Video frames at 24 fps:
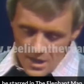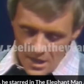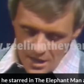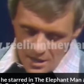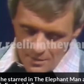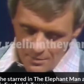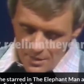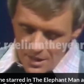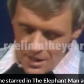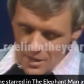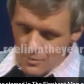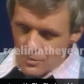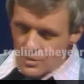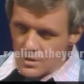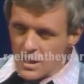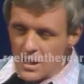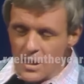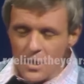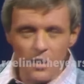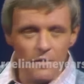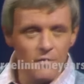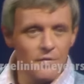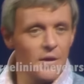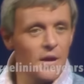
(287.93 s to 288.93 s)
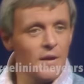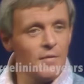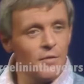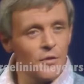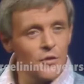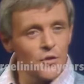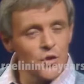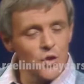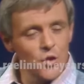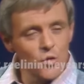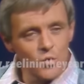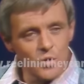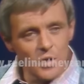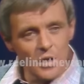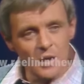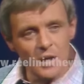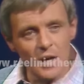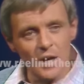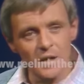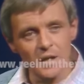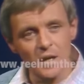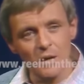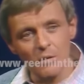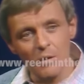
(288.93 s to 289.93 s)
And the plane will take off. If on Tuesday
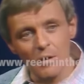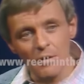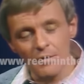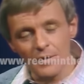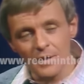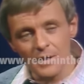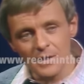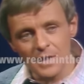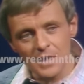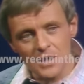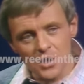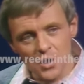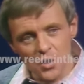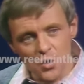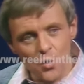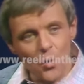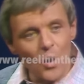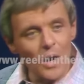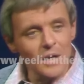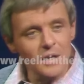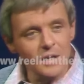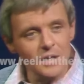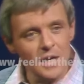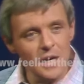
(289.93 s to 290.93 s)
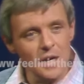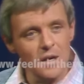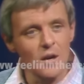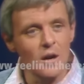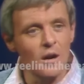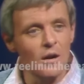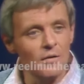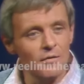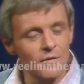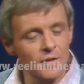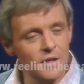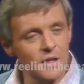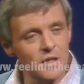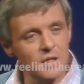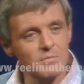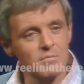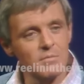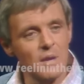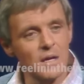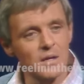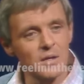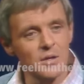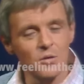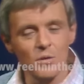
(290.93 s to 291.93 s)
night, however, it doesn't quite take off, it doesn't
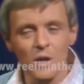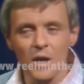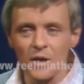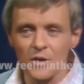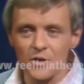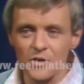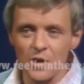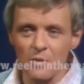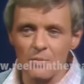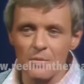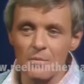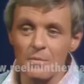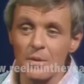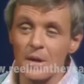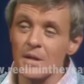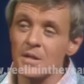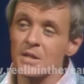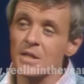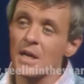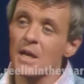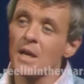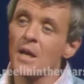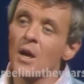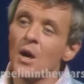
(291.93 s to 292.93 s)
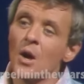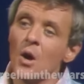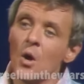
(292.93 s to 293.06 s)
matter. You can't stop the plane and say,